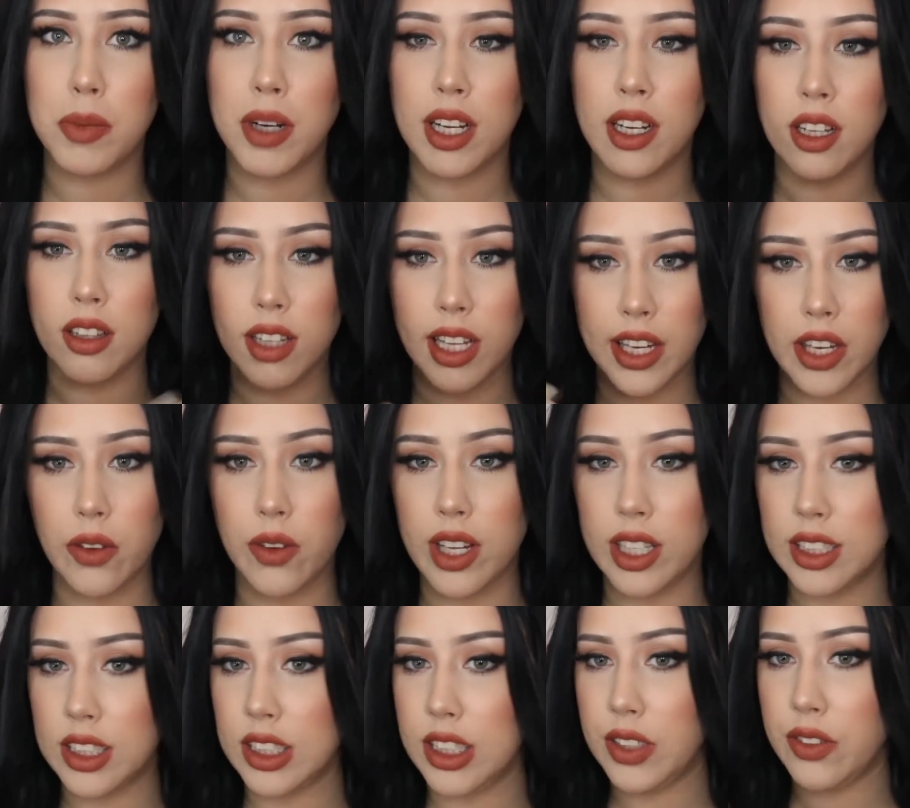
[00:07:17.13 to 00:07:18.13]
but like you
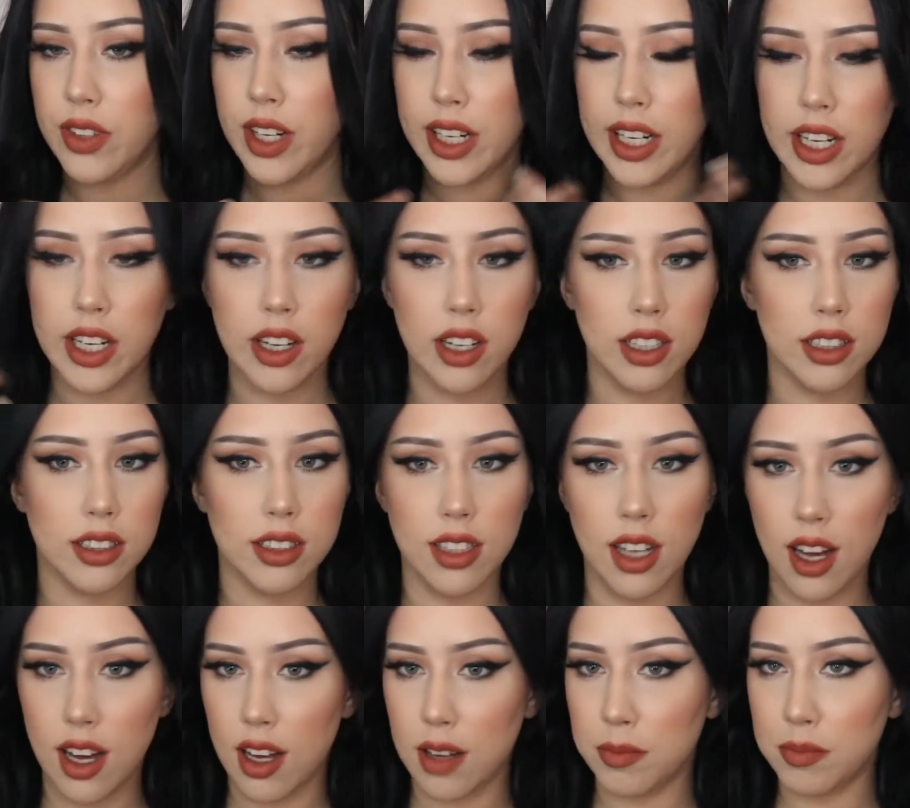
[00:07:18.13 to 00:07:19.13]
can see right here, it's
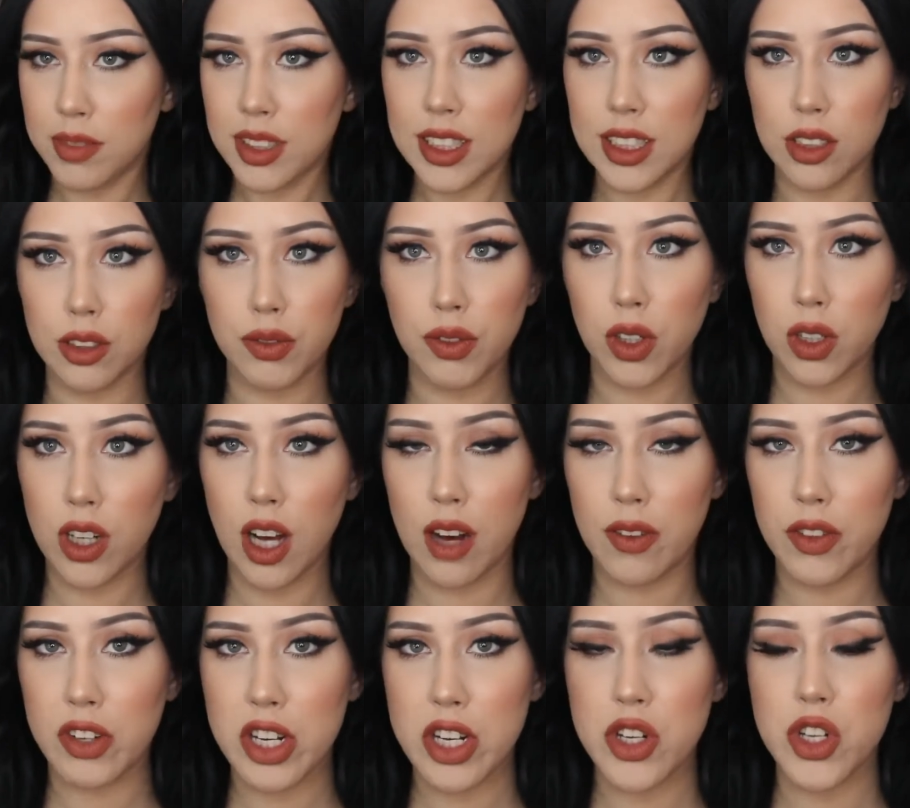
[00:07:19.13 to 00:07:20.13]
still full
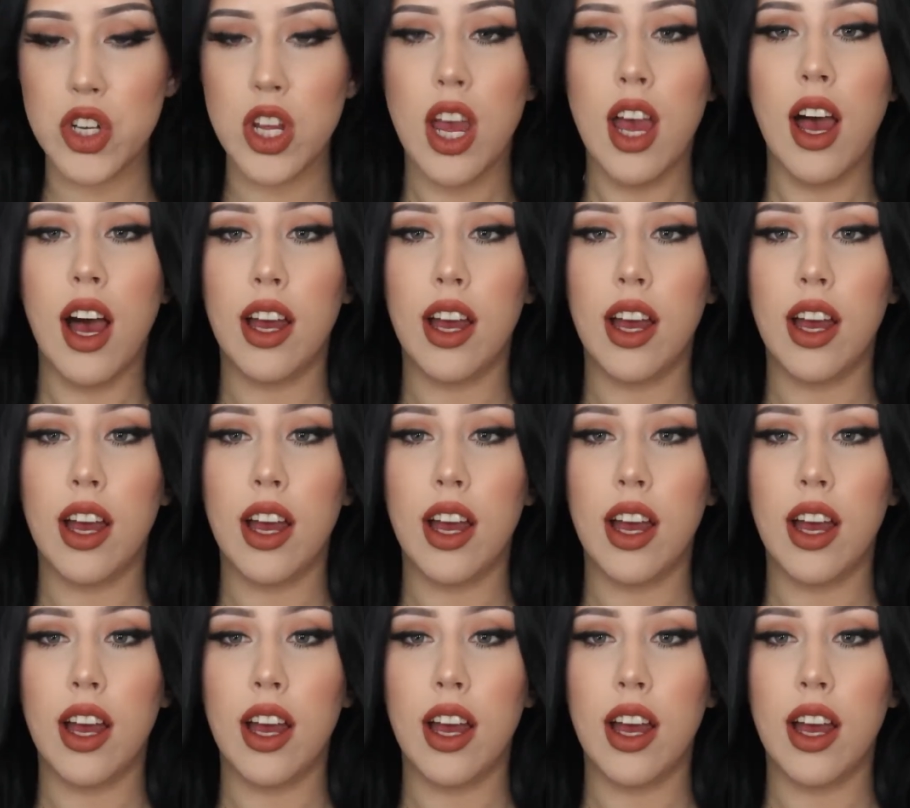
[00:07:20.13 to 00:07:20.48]
coverage.